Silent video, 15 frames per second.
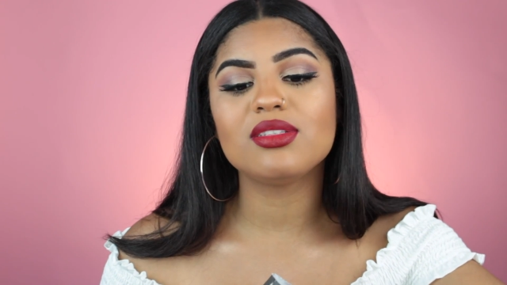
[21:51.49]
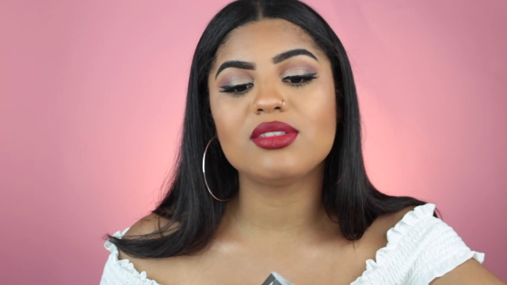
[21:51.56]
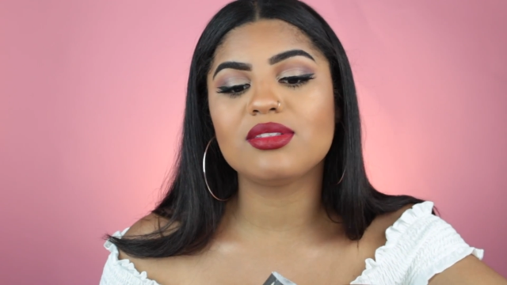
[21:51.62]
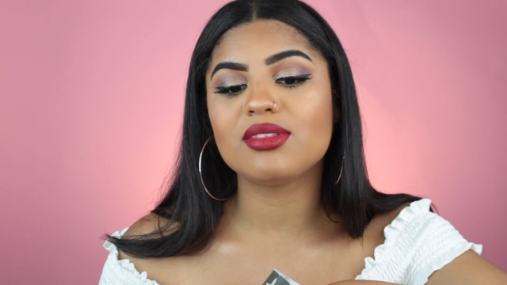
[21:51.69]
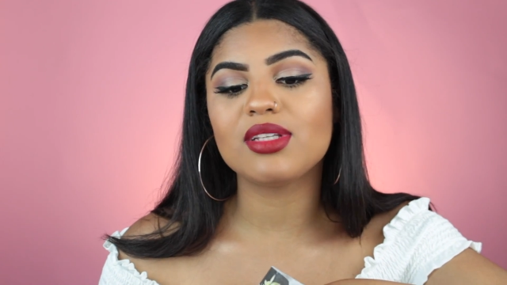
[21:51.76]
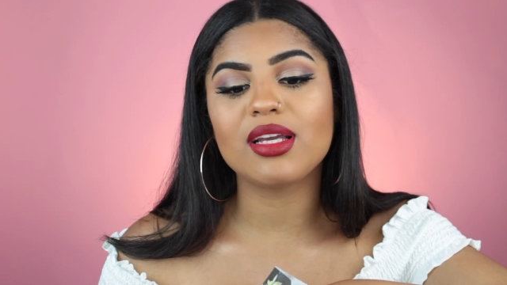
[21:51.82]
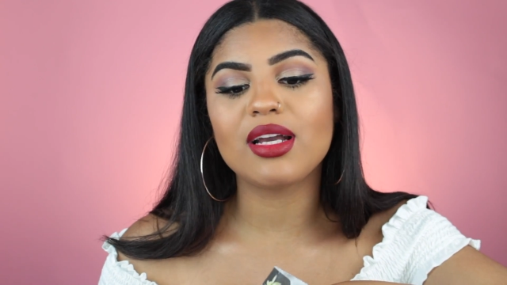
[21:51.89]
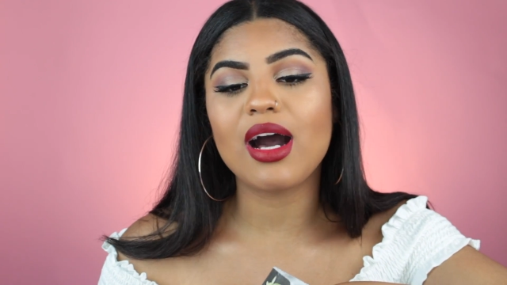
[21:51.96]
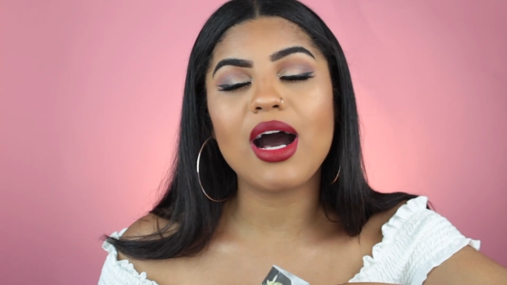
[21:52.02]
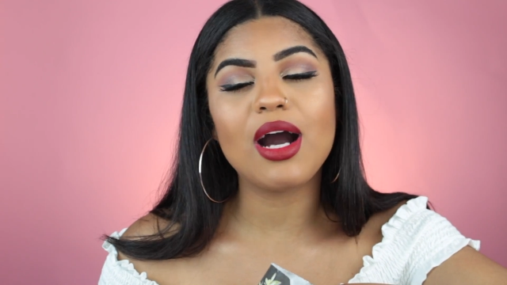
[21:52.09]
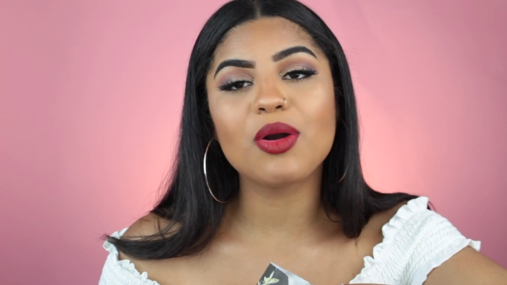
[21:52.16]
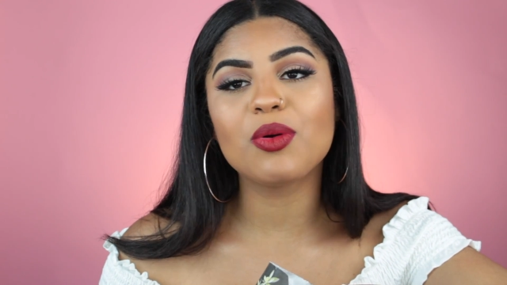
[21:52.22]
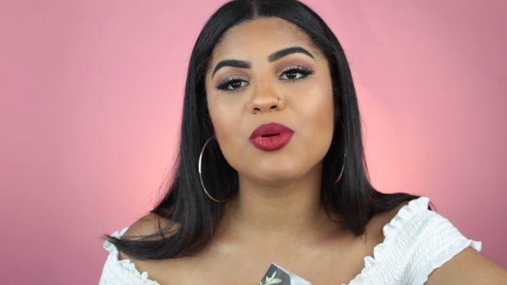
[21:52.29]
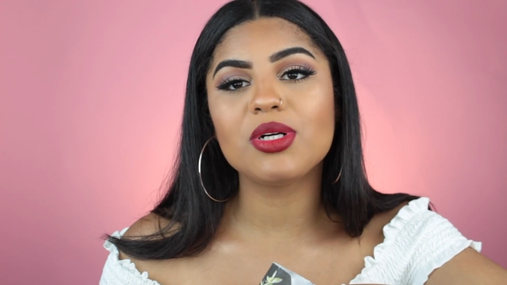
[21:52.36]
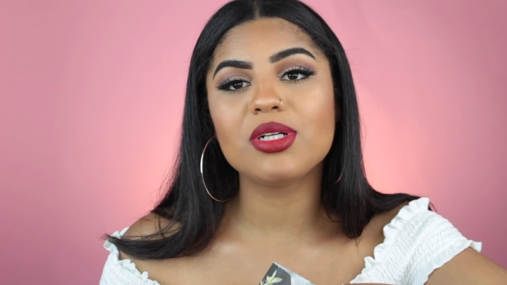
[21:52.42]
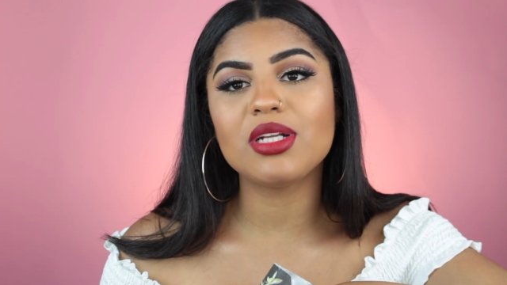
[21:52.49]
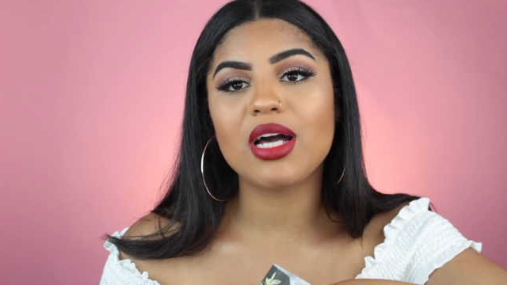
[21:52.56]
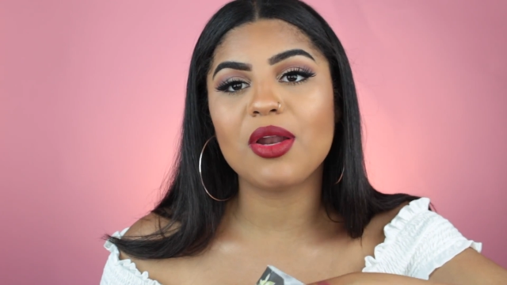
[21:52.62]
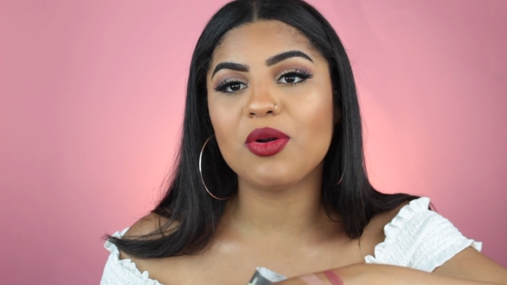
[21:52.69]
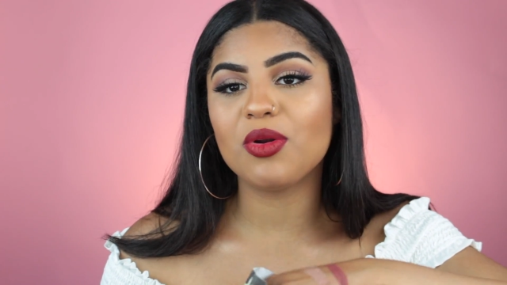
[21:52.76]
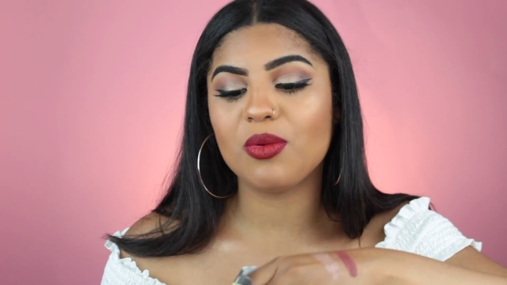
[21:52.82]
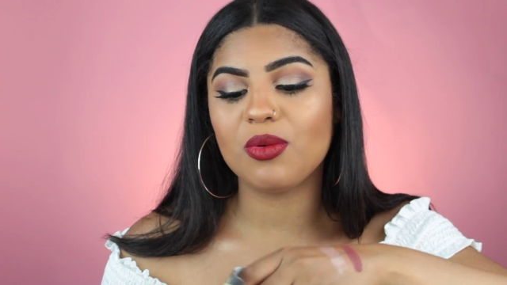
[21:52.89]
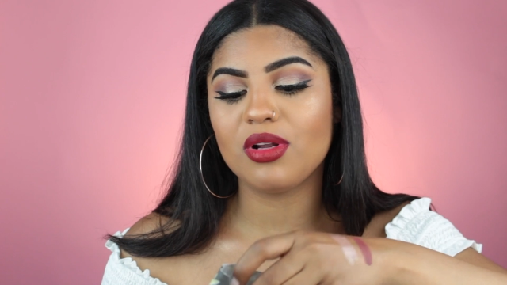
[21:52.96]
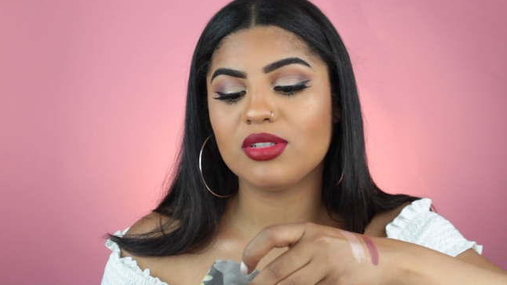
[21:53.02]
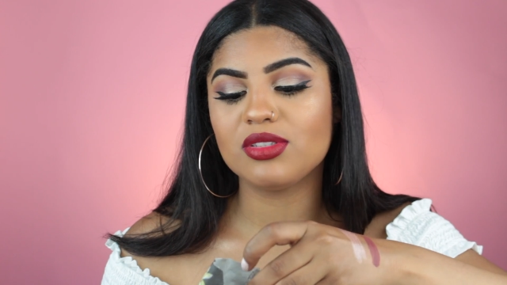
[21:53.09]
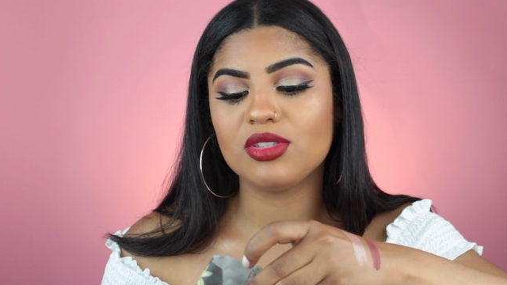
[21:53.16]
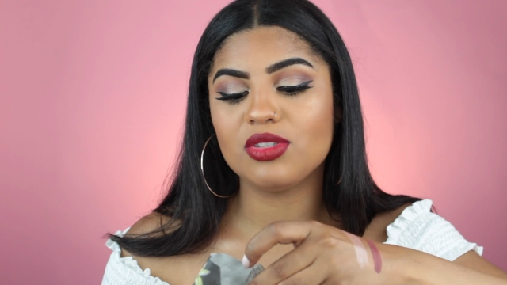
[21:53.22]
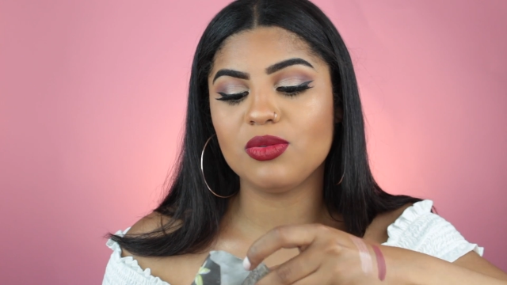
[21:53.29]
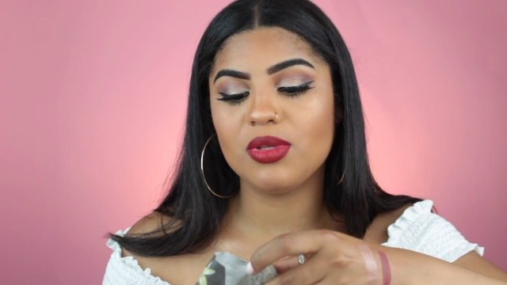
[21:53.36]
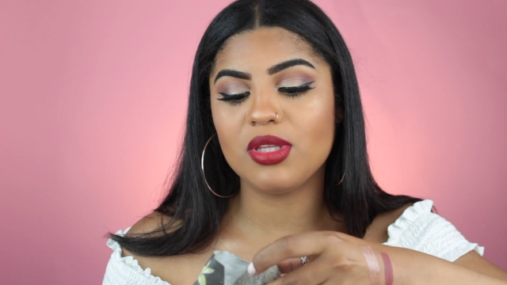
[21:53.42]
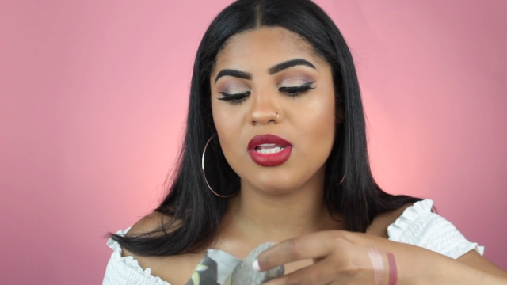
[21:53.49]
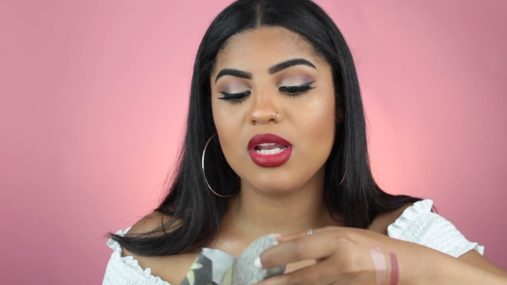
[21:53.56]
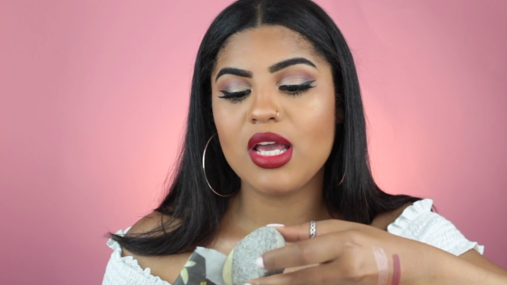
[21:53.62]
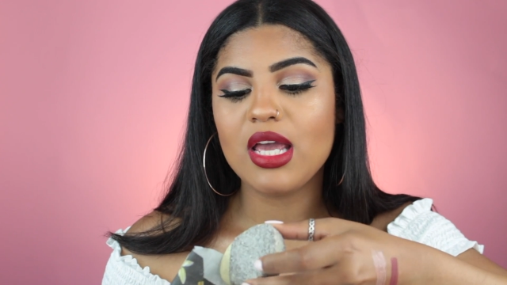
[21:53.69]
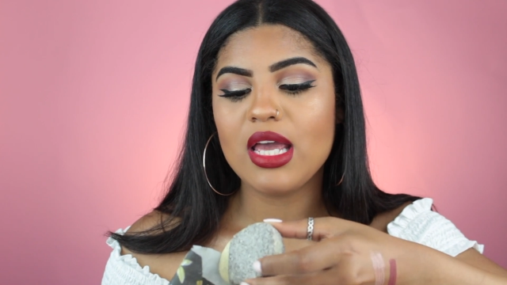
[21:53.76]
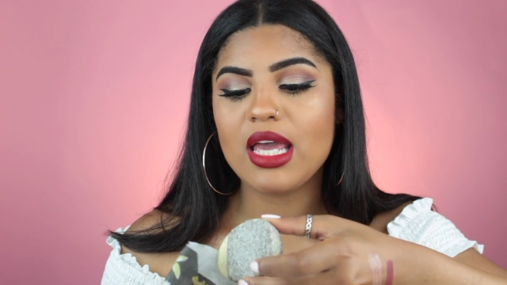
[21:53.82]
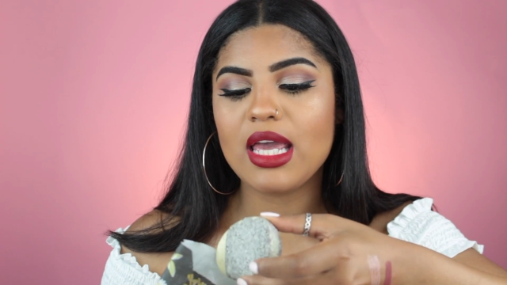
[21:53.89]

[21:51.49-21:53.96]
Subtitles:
It's like awkward. I don't know what else to do with it.